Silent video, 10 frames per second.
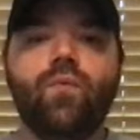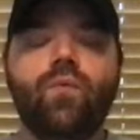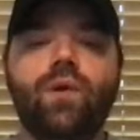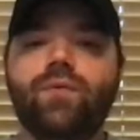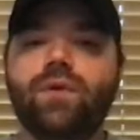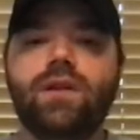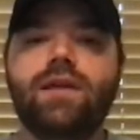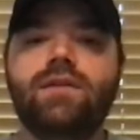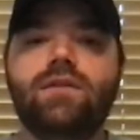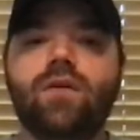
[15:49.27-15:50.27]
we
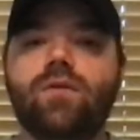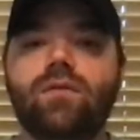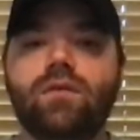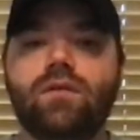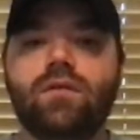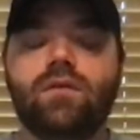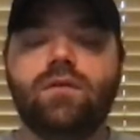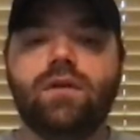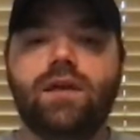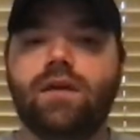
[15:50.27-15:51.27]
really don't
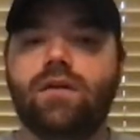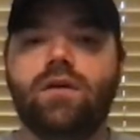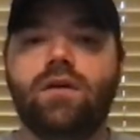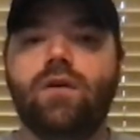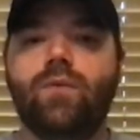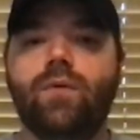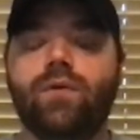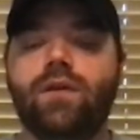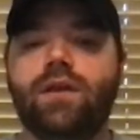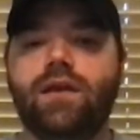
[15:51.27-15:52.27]
get along. We
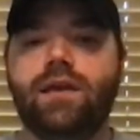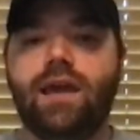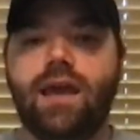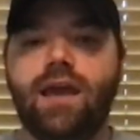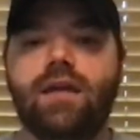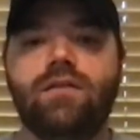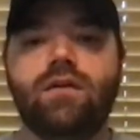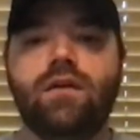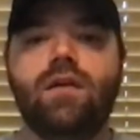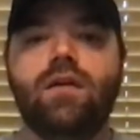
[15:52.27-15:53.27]
really can't
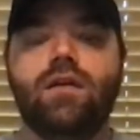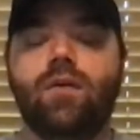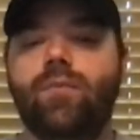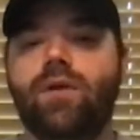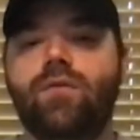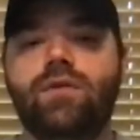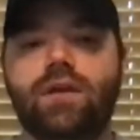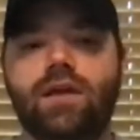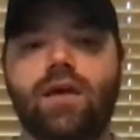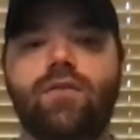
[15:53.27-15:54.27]
commune
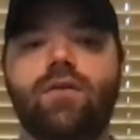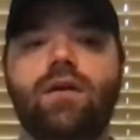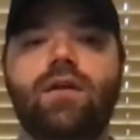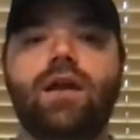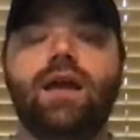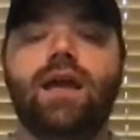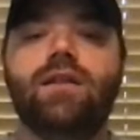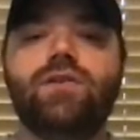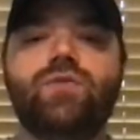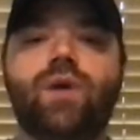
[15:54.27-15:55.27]
together. And
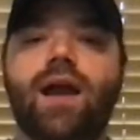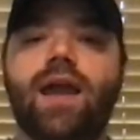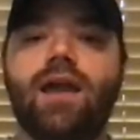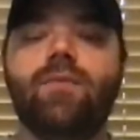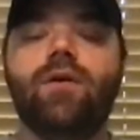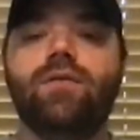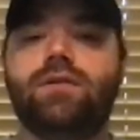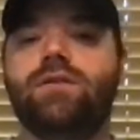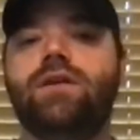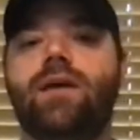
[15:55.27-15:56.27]
this is why
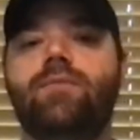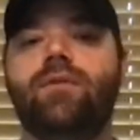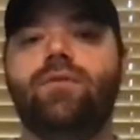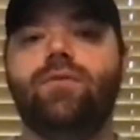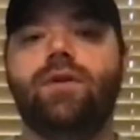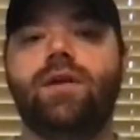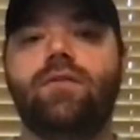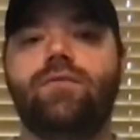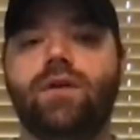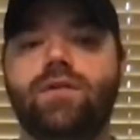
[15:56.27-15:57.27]
Amos in chapter 3
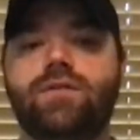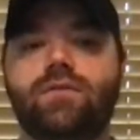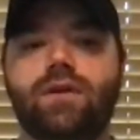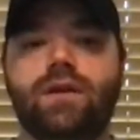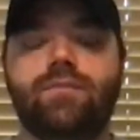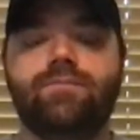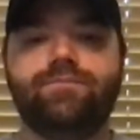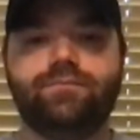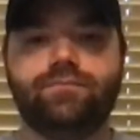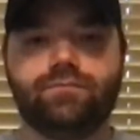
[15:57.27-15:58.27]
of verse 3,
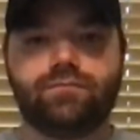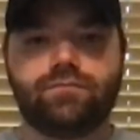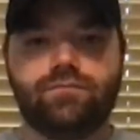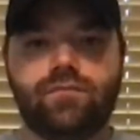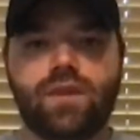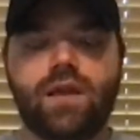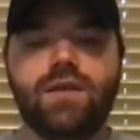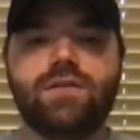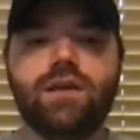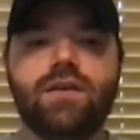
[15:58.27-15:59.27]

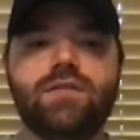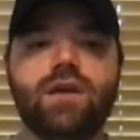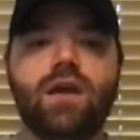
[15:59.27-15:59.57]
he says,